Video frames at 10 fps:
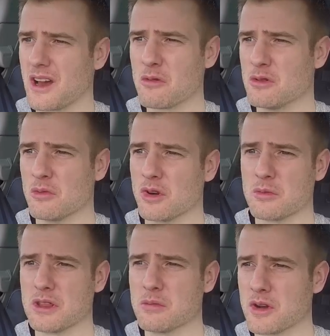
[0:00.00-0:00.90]
I wouldn't want to
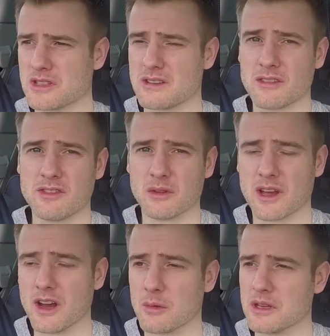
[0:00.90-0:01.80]
be the person having to fill
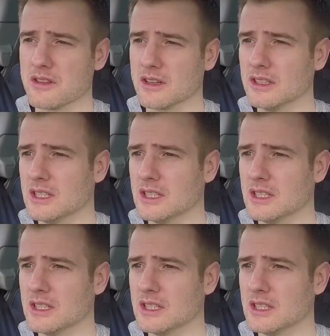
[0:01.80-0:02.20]
that up either.